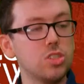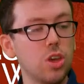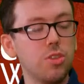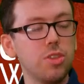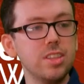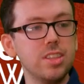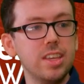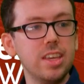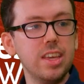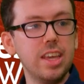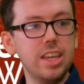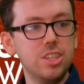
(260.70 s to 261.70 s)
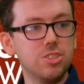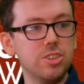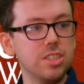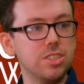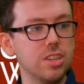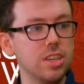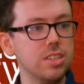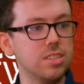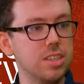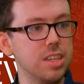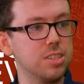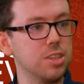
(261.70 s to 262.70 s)
think the injury to
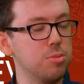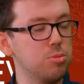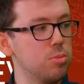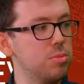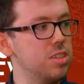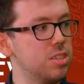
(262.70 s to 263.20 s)
Enciso probably